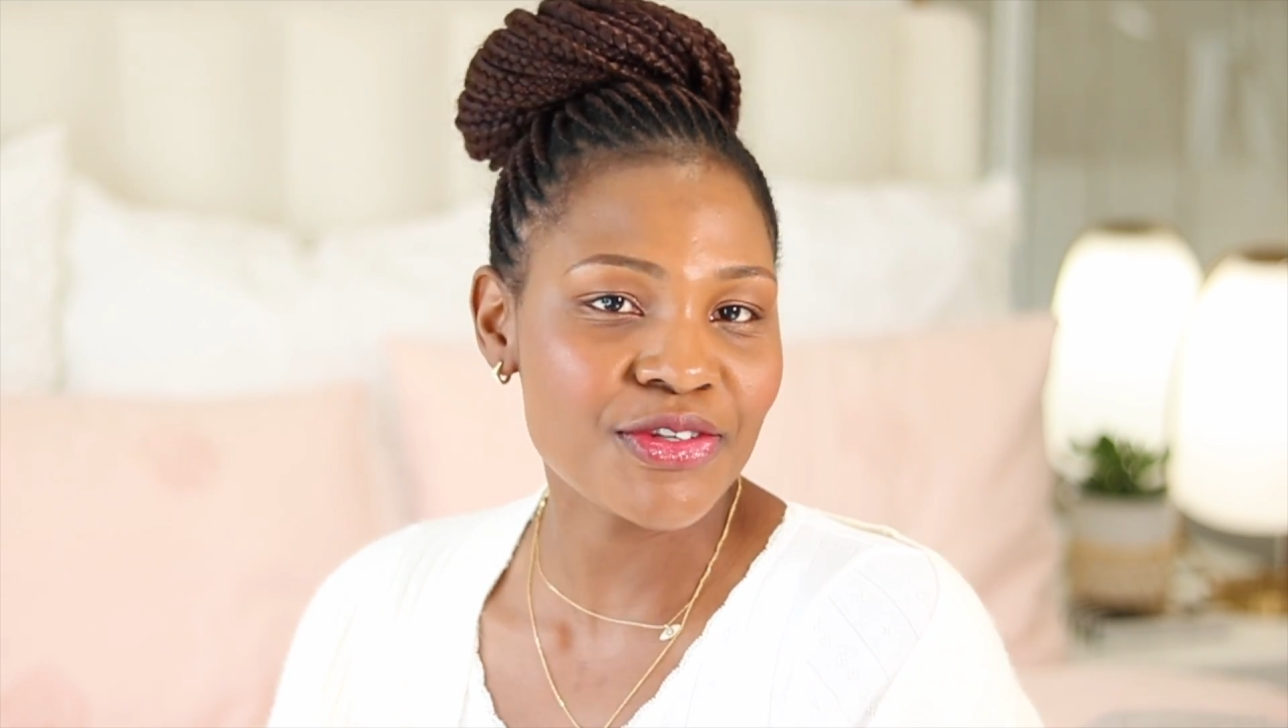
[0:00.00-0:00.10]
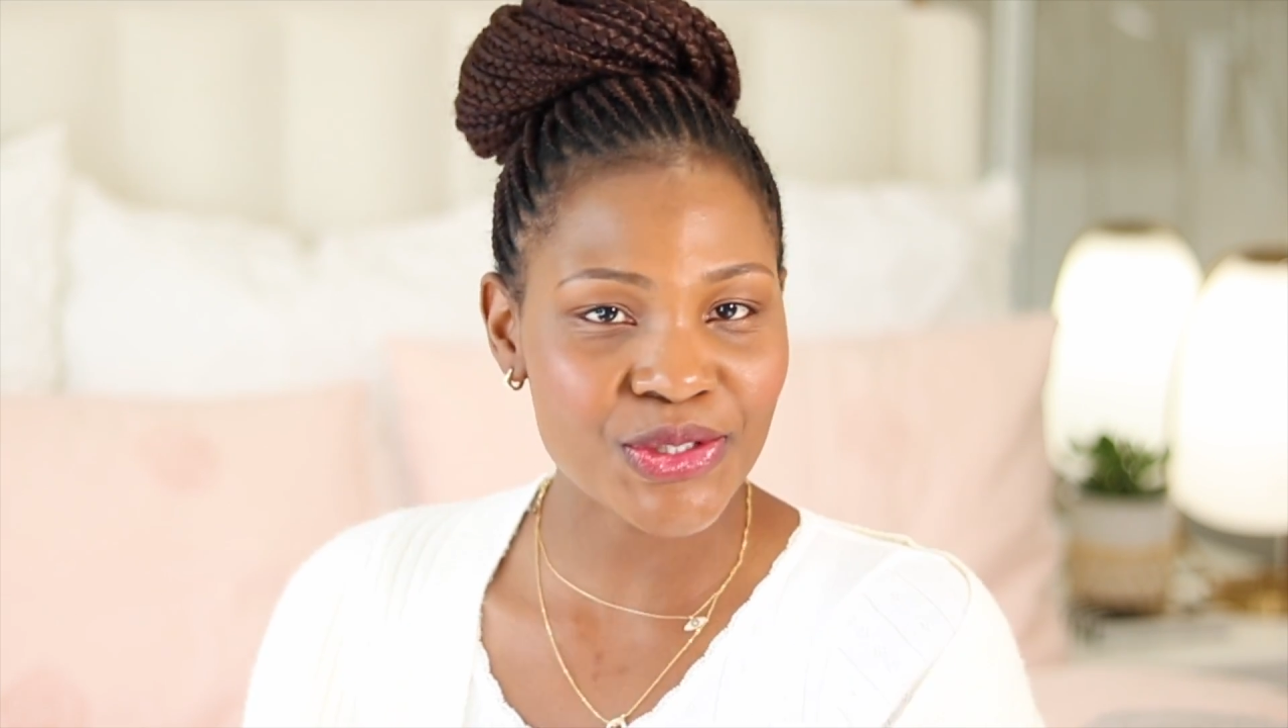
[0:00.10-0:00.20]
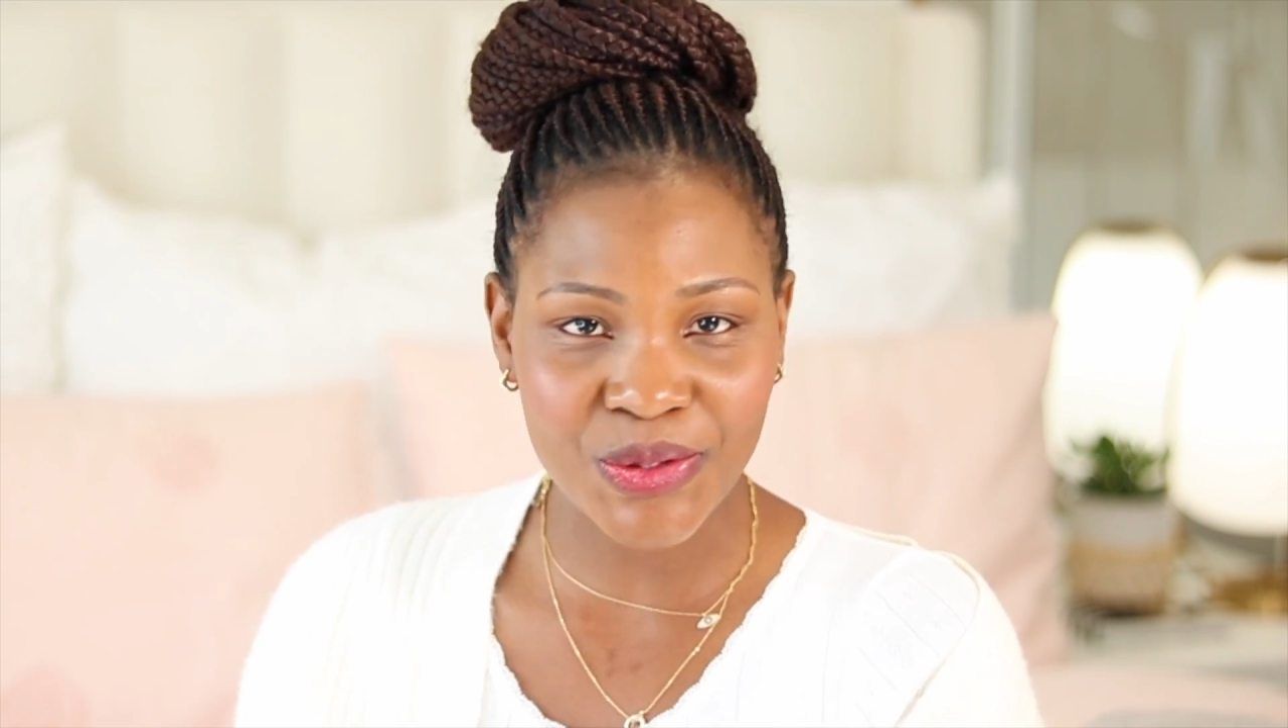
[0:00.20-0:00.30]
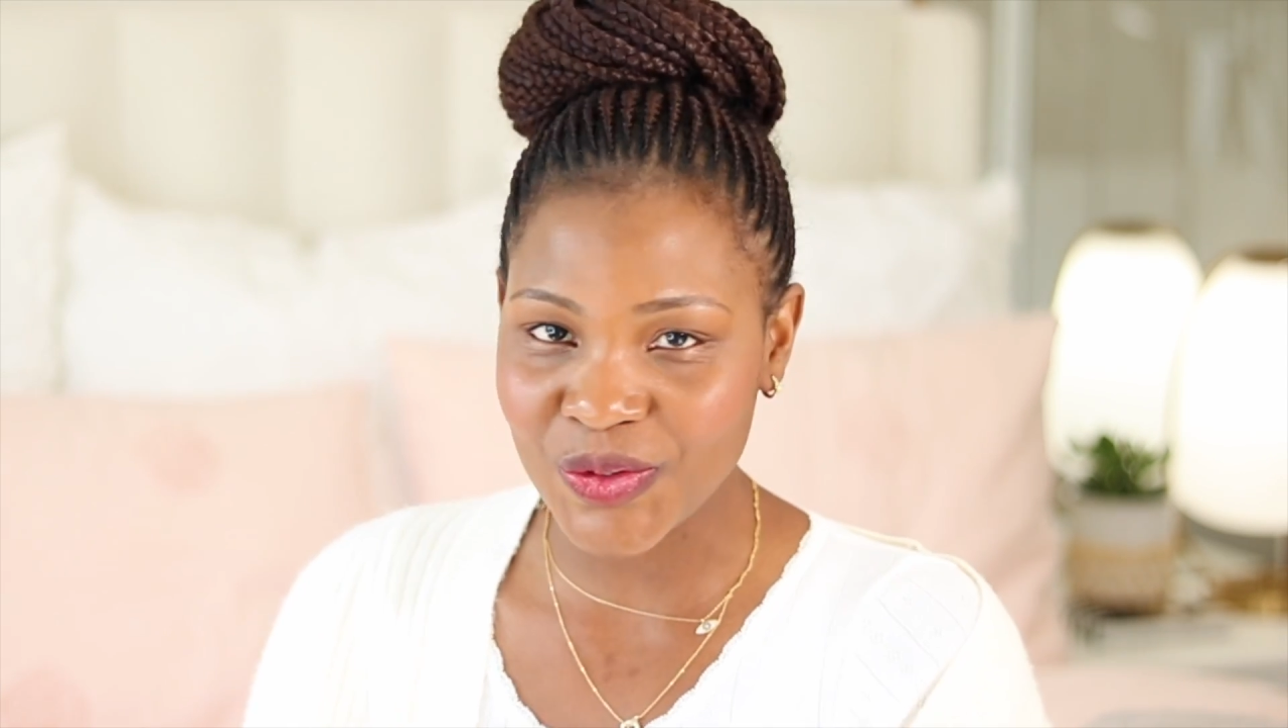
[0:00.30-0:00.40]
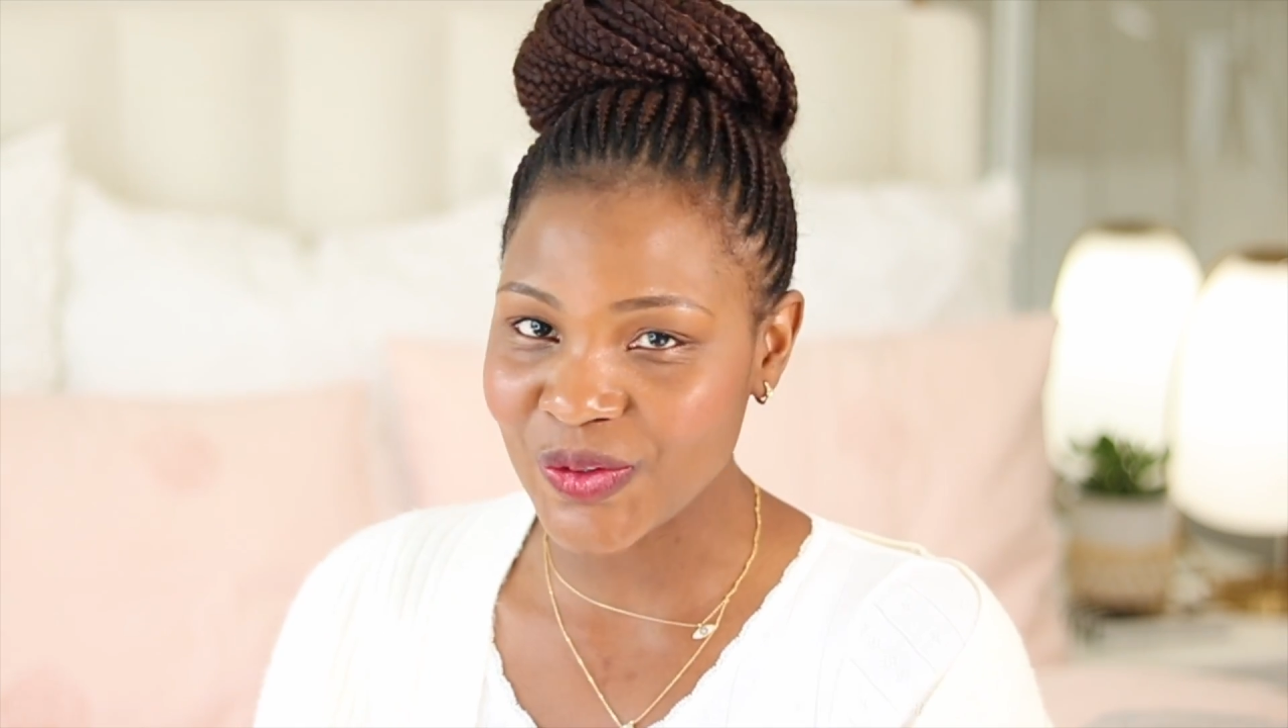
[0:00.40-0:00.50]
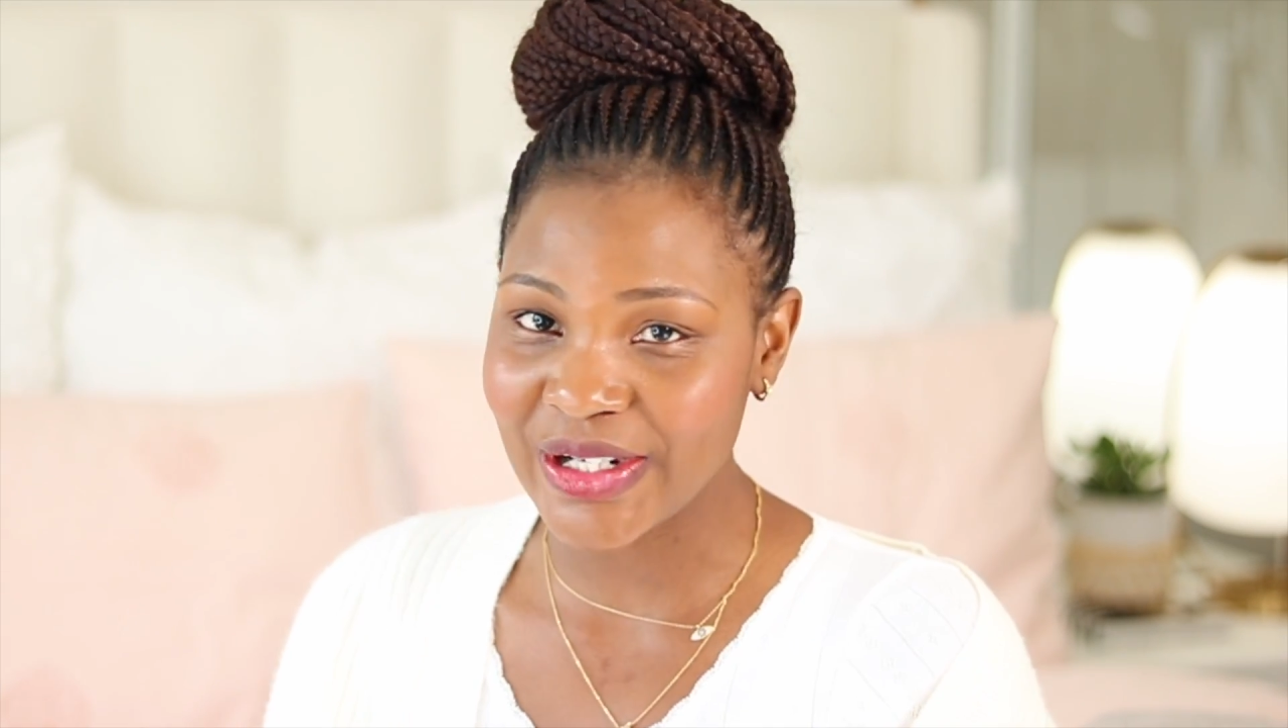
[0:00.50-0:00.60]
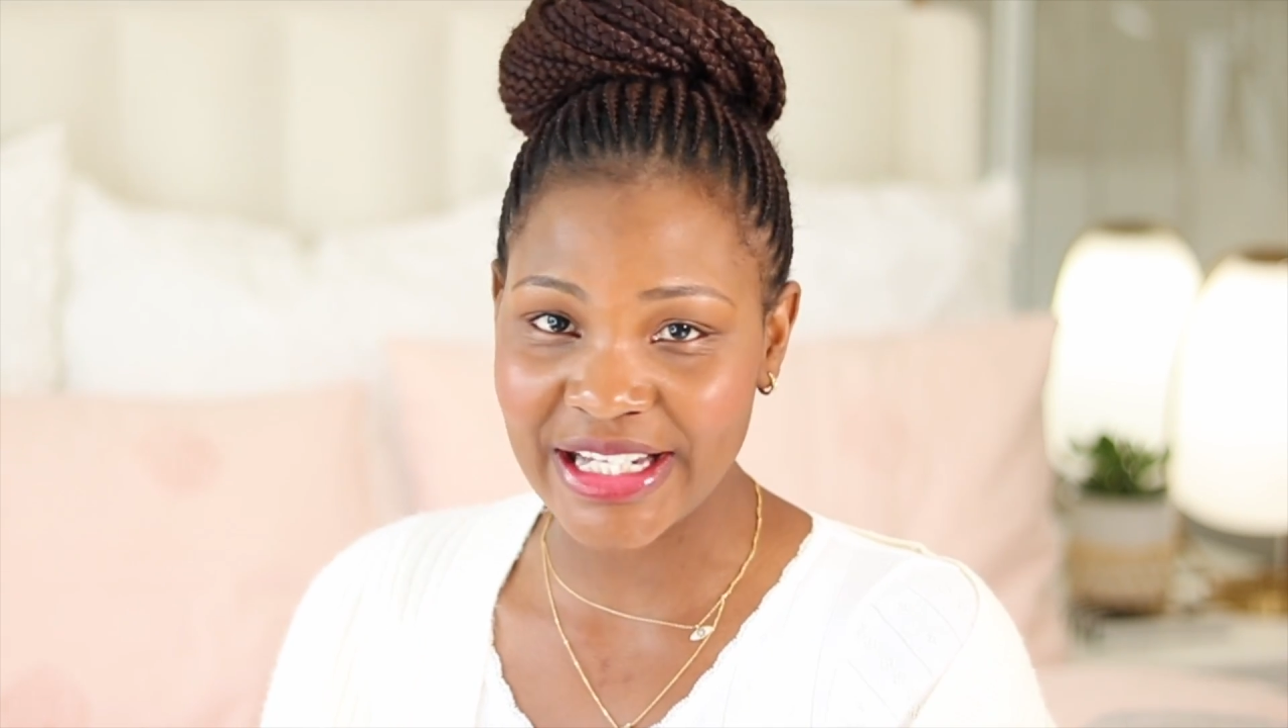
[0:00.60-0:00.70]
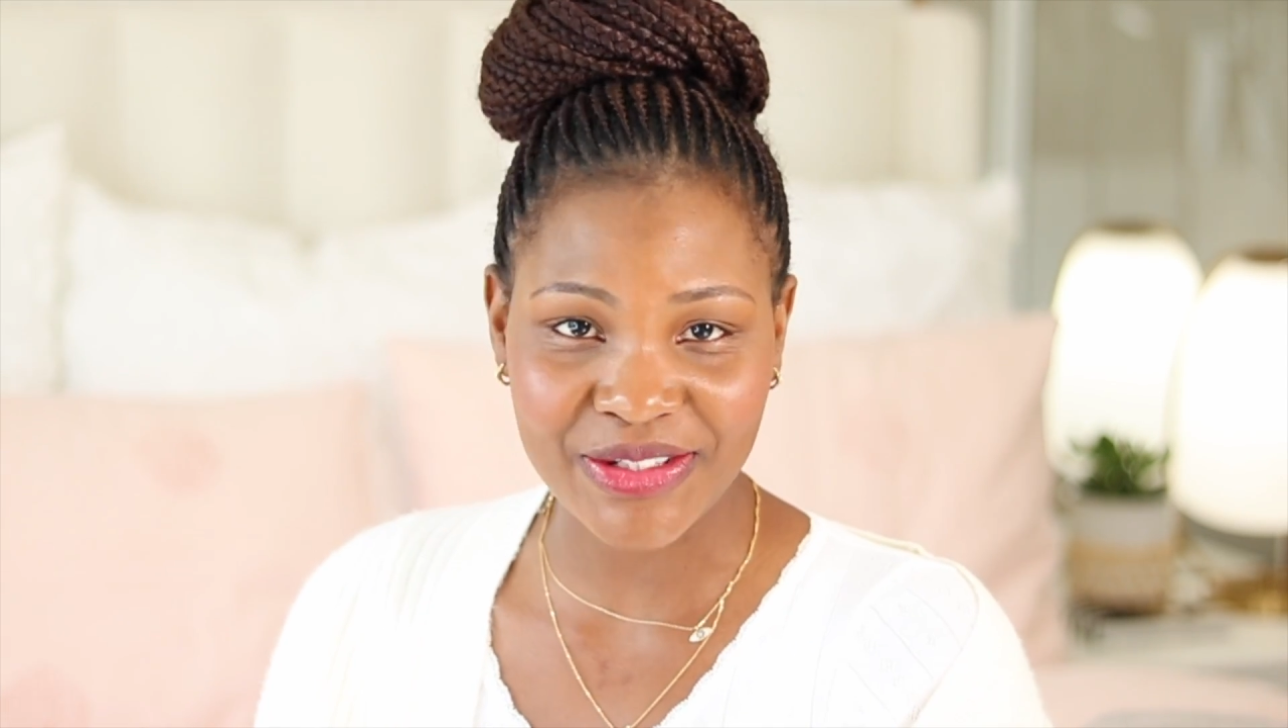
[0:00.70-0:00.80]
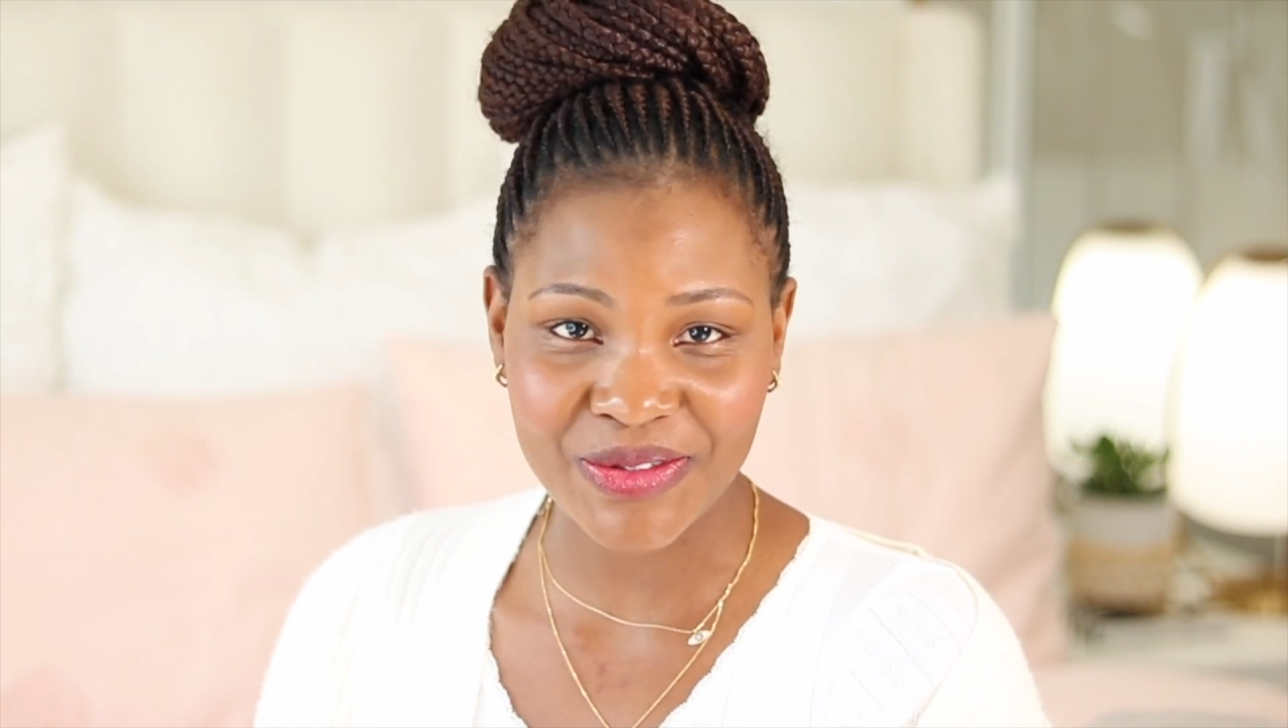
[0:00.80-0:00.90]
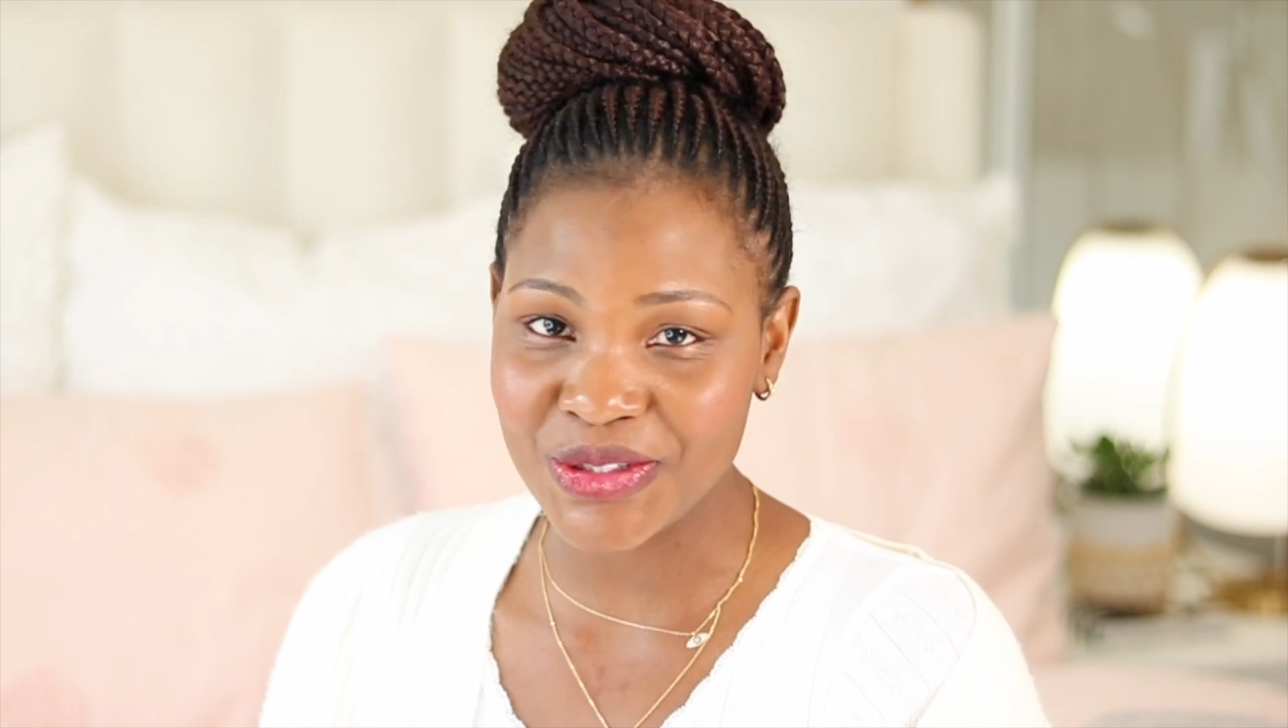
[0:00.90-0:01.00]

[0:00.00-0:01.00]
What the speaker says: 2 little